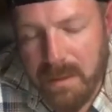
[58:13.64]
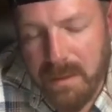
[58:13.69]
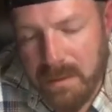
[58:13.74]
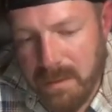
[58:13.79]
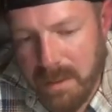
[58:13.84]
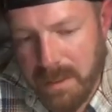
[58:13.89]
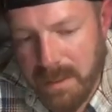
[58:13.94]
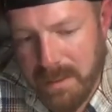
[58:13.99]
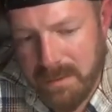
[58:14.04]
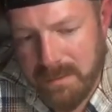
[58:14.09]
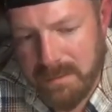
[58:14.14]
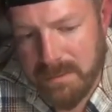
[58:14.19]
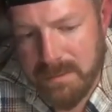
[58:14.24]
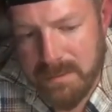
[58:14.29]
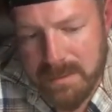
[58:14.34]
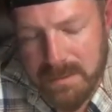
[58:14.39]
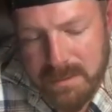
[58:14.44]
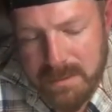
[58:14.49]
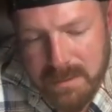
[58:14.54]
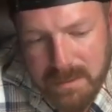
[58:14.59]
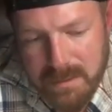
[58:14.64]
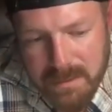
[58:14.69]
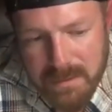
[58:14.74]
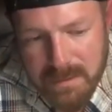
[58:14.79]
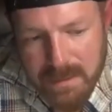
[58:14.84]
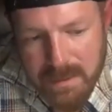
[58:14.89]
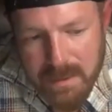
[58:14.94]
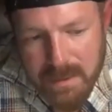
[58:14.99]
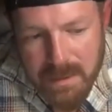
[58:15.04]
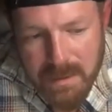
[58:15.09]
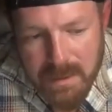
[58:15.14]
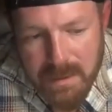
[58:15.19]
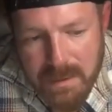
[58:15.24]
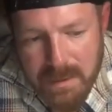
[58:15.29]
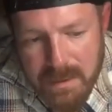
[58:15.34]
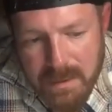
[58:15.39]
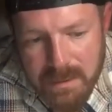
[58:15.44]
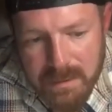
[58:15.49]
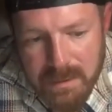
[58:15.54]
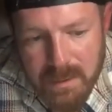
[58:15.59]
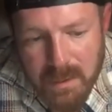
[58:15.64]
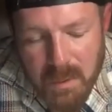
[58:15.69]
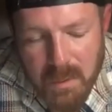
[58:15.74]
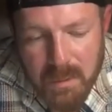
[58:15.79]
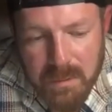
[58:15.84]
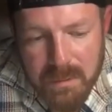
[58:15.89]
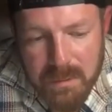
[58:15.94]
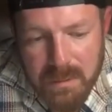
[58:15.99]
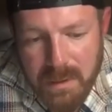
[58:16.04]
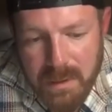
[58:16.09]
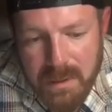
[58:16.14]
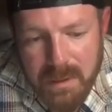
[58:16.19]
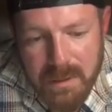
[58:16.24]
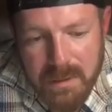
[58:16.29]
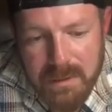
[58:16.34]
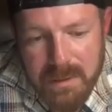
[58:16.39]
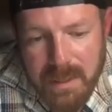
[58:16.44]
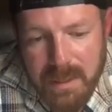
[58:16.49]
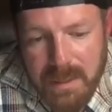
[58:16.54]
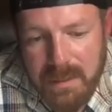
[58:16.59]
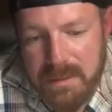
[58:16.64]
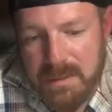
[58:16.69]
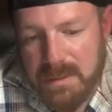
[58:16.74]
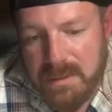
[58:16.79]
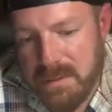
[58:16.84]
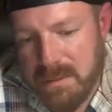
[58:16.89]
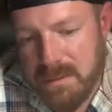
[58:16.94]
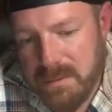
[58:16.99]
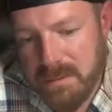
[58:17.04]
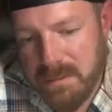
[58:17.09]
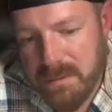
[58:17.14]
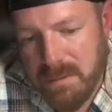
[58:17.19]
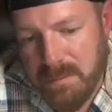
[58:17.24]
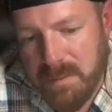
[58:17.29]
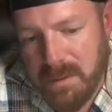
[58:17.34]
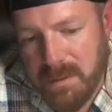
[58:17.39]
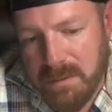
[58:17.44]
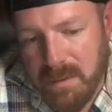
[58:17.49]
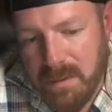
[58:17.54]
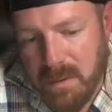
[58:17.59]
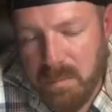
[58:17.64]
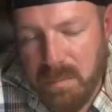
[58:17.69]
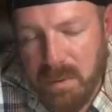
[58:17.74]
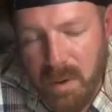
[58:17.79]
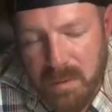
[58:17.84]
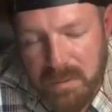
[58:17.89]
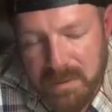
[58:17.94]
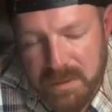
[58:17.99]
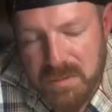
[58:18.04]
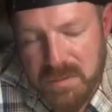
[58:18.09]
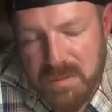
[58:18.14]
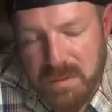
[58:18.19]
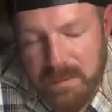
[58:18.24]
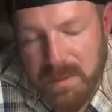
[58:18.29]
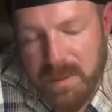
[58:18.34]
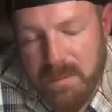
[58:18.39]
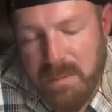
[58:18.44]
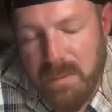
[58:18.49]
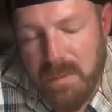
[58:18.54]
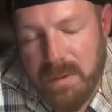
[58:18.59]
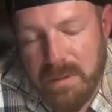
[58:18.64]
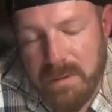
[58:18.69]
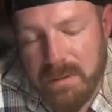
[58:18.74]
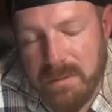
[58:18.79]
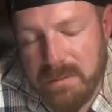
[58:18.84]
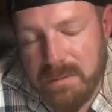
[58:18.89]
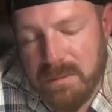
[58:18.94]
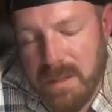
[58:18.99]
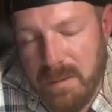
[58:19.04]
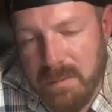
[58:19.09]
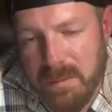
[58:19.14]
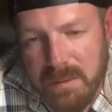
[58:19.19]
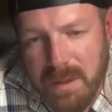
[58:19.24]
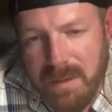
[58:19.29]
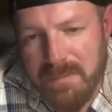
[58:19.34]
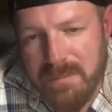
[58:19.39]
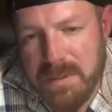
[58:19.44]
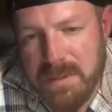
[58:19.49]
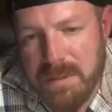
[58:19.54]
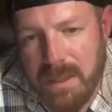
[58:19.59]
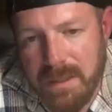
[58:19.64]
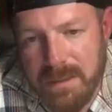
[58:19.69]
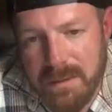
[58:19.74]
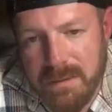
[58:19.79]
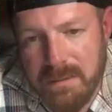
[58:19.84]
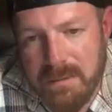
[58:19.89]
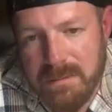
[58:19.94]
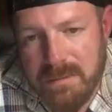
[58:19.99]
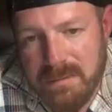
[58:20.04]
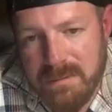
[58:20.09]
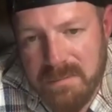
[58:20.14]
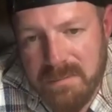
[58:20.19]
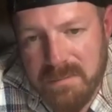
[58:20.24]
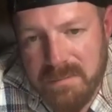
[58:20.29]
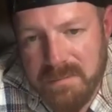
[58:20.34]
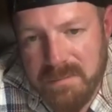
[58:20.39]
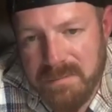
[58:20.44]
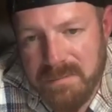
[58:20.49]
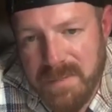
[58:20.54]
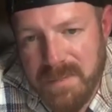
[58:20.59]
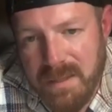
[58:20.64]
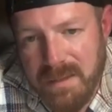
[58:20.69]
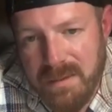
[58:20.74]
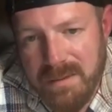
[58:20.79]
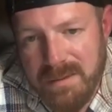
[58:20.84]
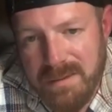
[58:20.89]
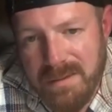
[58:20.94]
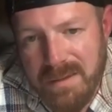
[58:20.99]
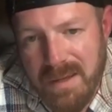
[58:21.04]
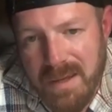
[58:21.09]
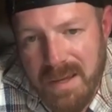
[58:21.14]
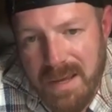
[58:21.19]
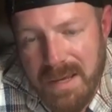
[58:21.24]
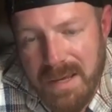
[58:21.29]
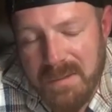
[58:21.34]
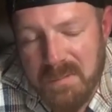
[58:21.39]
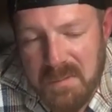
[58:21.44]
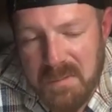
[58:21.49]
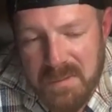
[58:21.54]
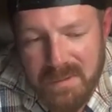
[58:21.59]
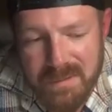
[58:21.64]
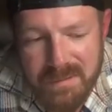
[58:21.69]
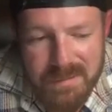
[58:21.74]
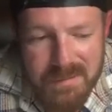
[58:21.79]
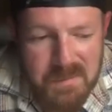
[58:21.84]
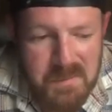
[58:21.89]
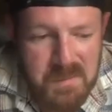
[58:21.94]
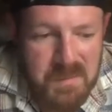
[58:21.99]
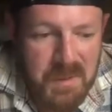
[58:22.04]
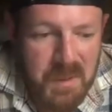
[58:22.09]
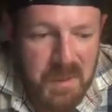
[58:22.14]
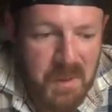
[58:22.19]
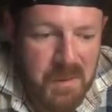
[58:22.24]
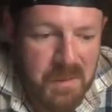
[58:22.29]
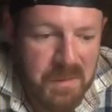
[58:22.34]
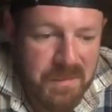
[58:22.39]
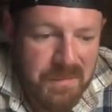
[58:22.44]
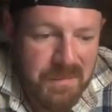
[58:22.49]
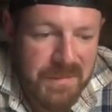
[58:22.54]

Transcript: And, you know, that is, I mean, they're both extremely important. I would love to say that I, you know,